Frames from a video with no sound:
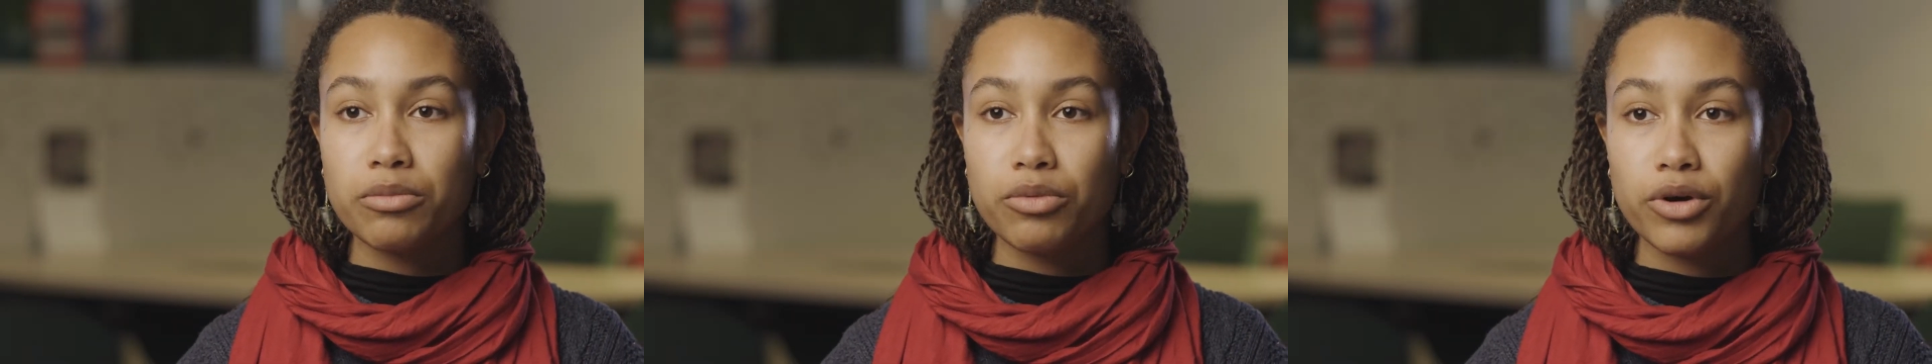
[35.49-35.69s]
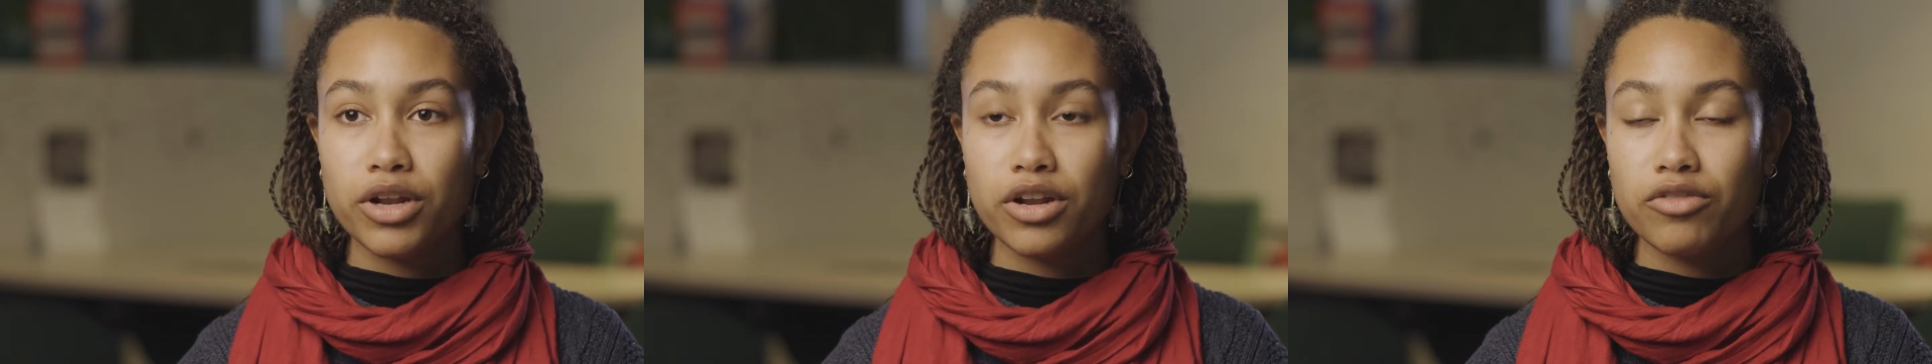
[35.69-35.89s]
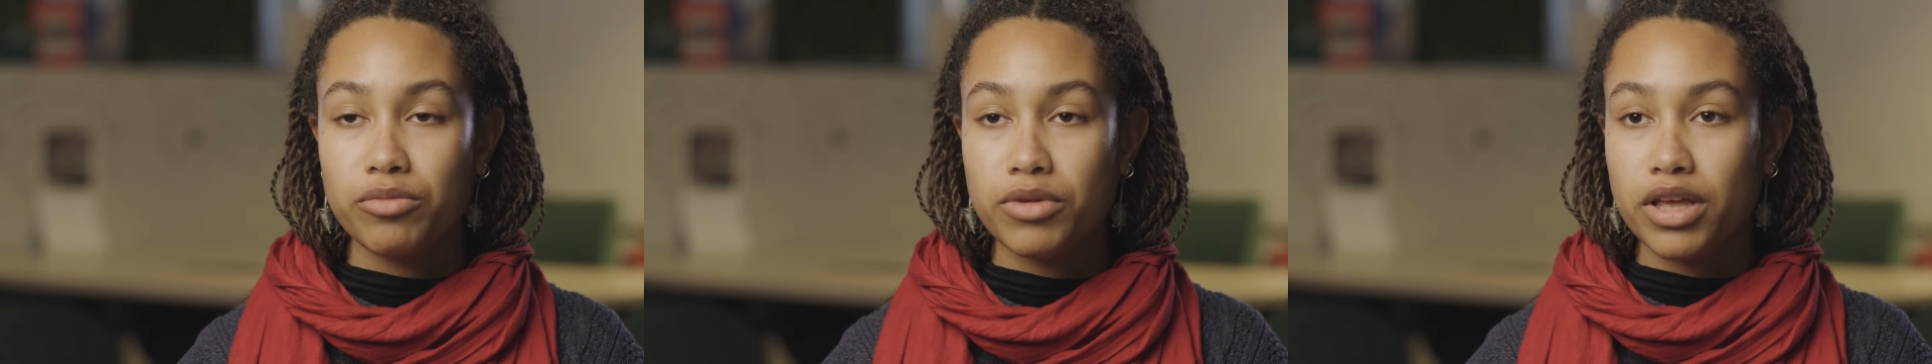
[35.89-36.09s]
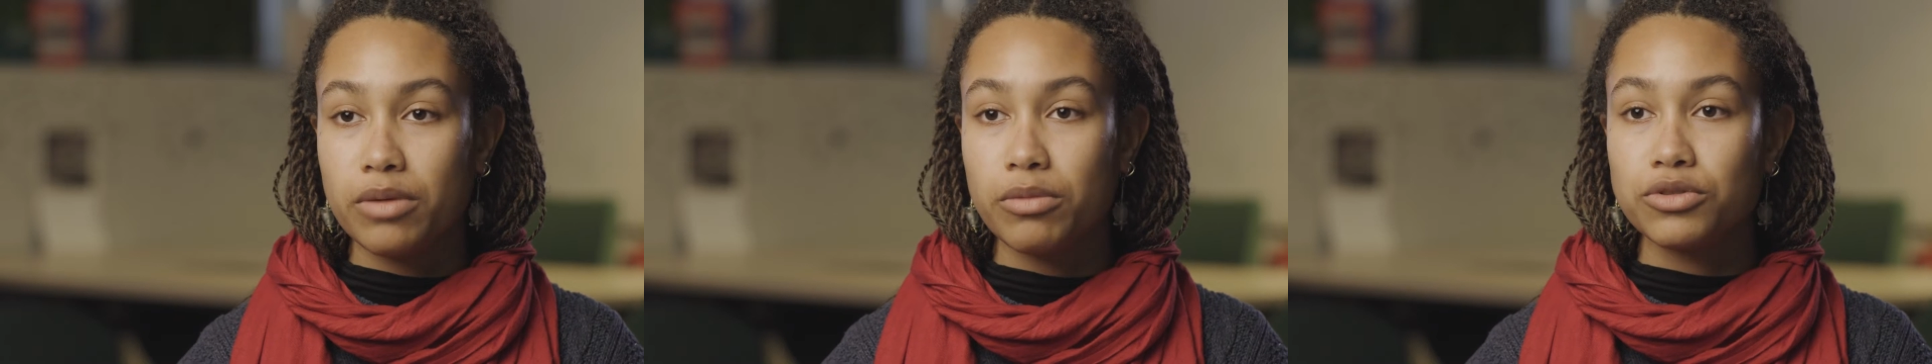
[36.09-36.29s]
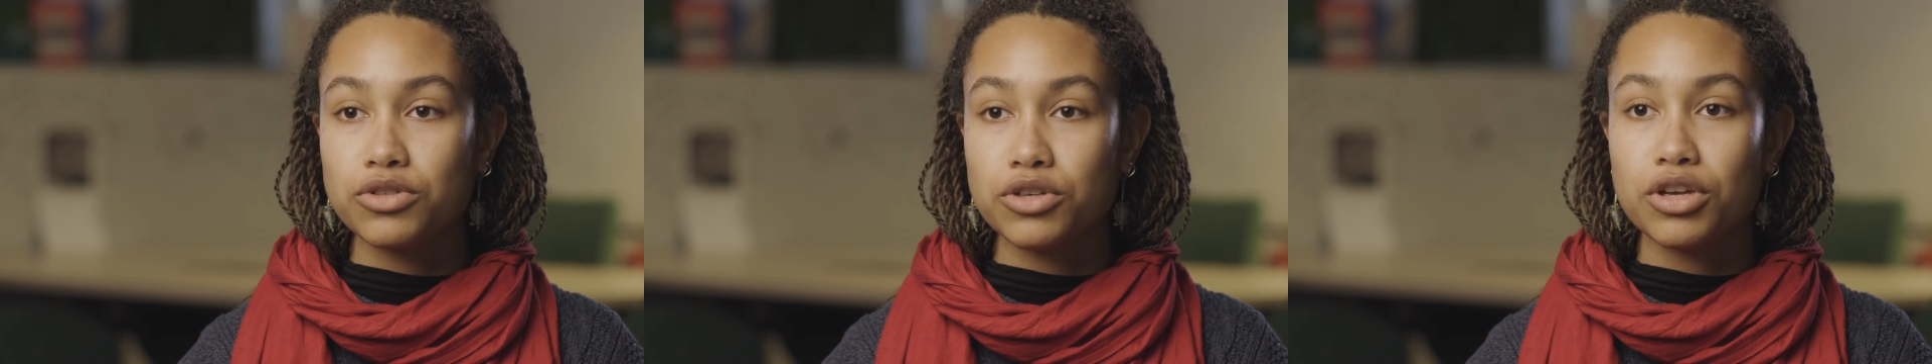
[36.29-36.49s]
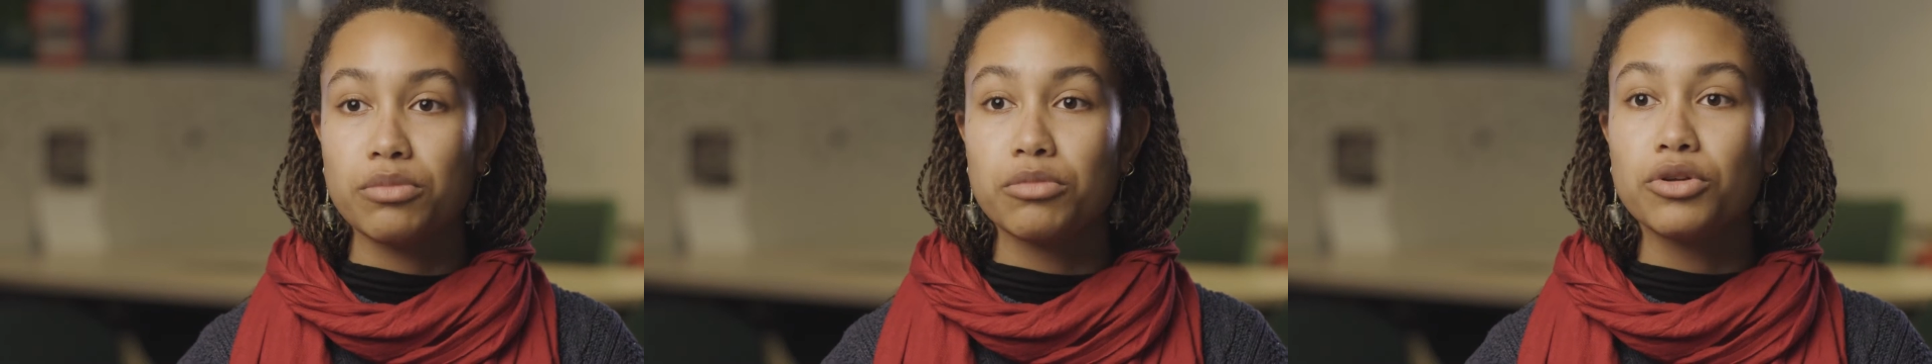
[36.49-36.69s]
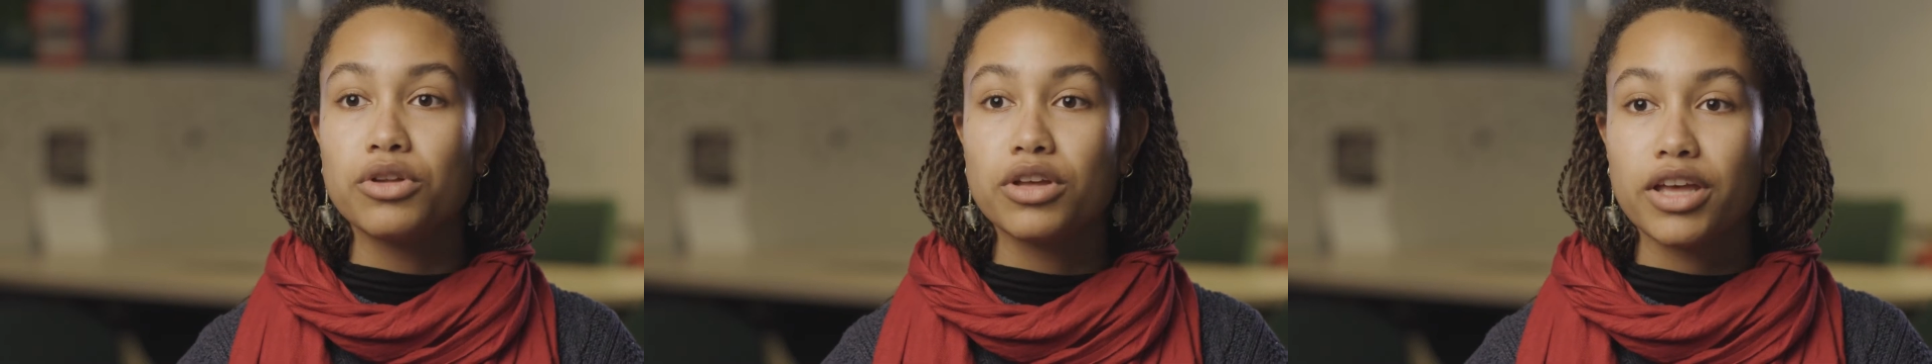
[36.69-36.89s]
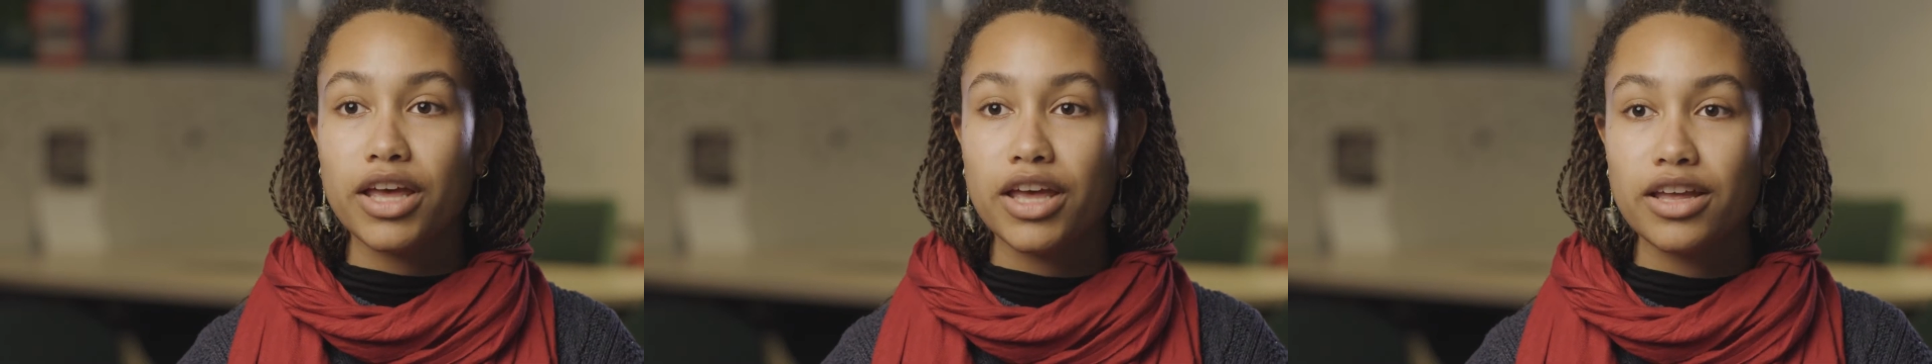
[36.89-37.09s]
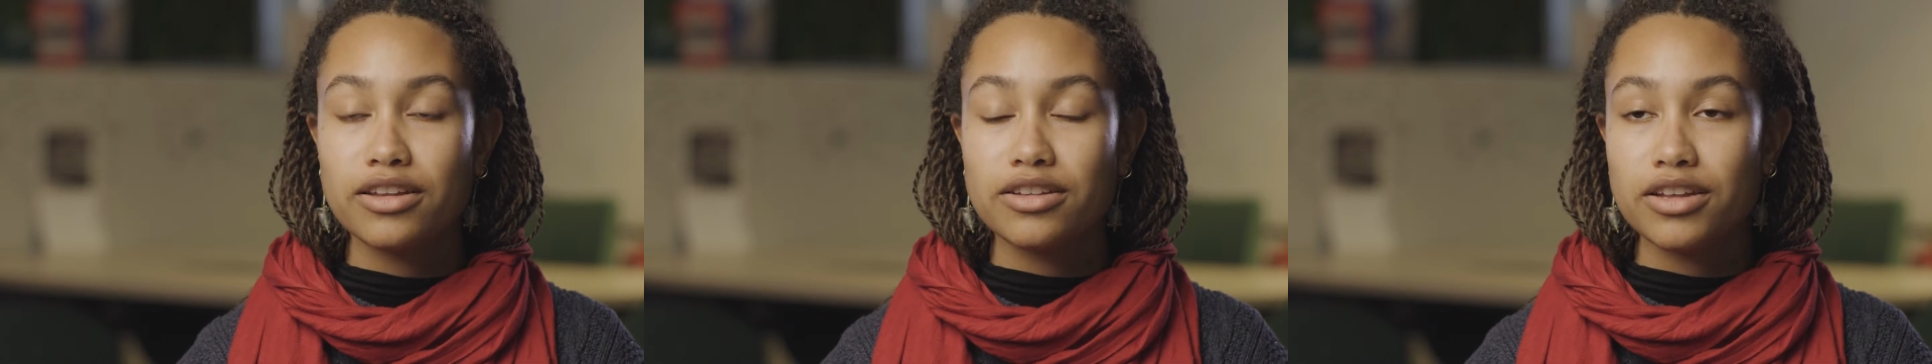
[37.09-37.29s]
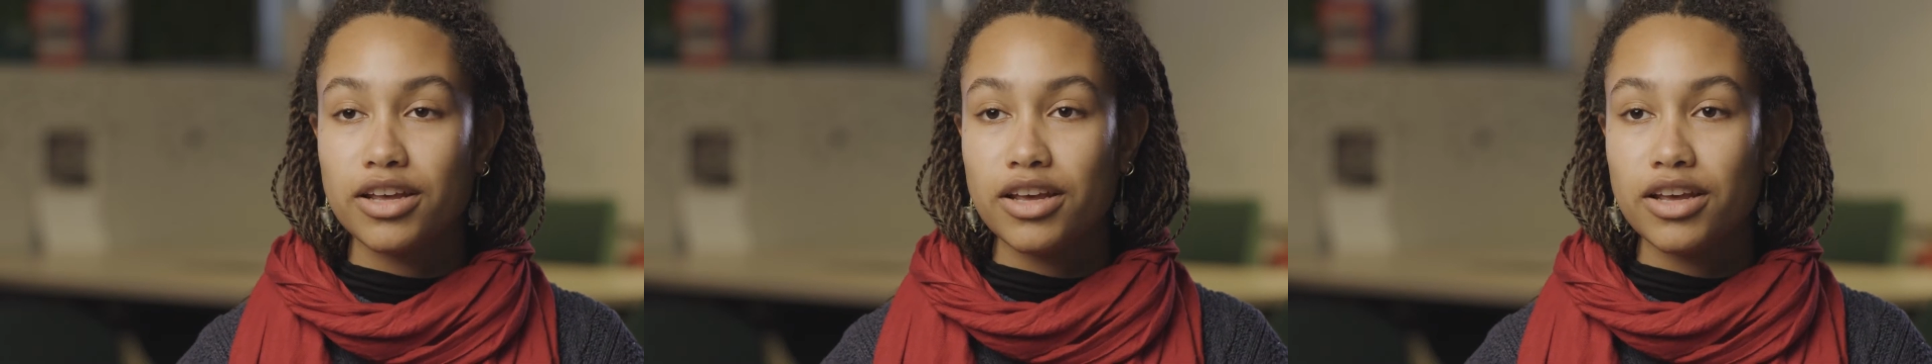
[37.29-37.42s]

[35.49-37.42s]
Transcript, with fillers: point of being able to communicate